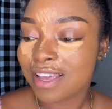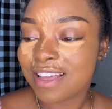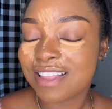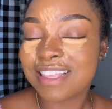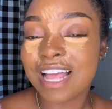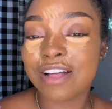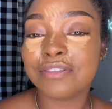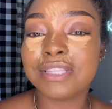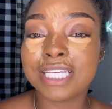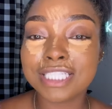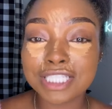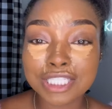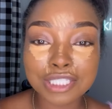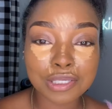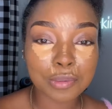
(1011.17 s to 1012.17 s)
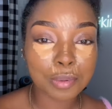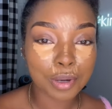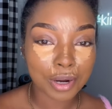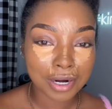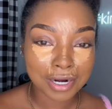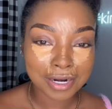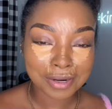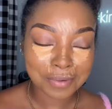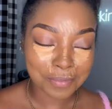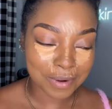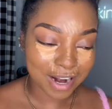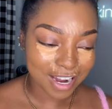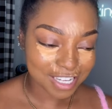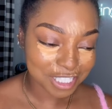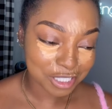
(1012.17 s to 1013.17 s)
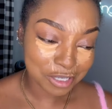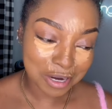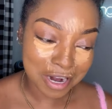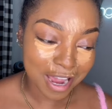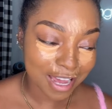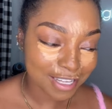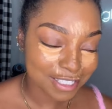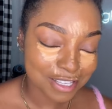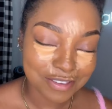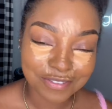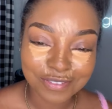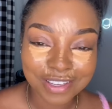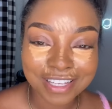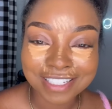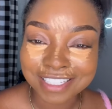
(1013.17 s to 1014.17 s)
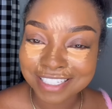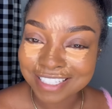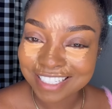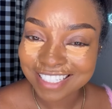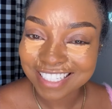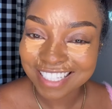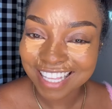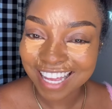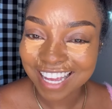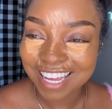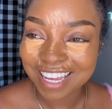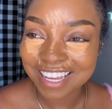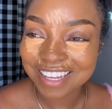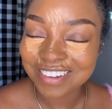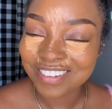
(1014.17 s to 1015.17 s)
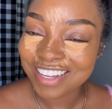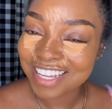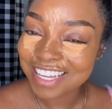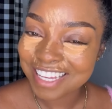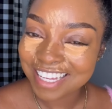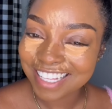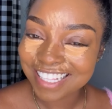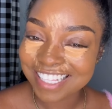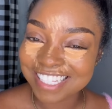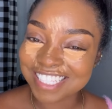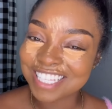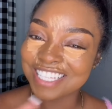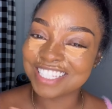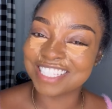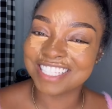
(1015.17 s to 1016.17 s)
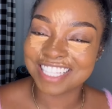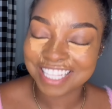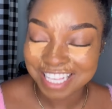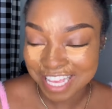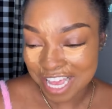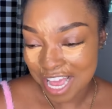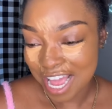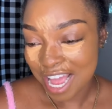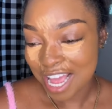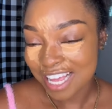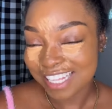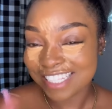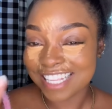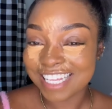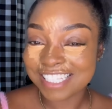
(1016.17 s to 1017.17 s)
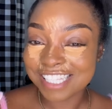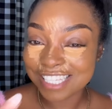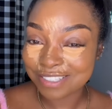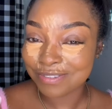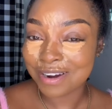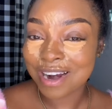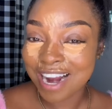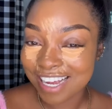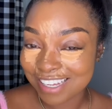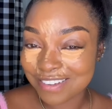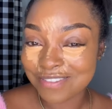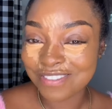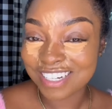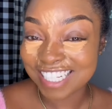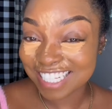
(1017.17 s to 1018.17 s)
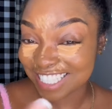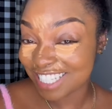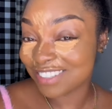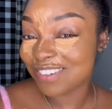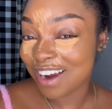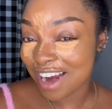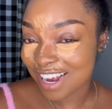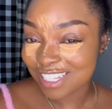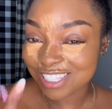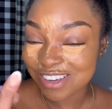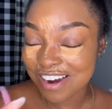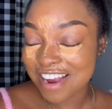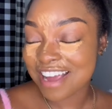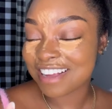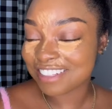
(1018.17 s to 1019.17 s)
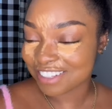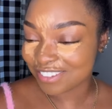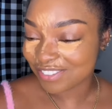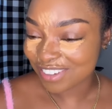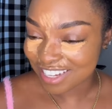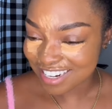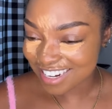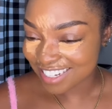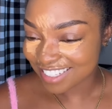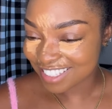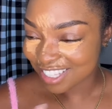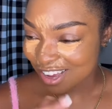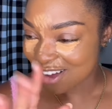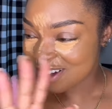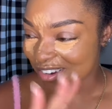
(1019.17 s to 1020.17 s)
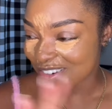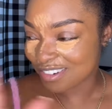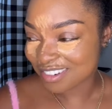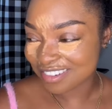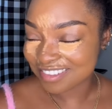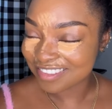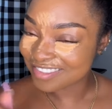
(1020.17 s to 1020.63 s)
Now this is the part where I start acting funny. Like, what? This is where I start acting funny. So,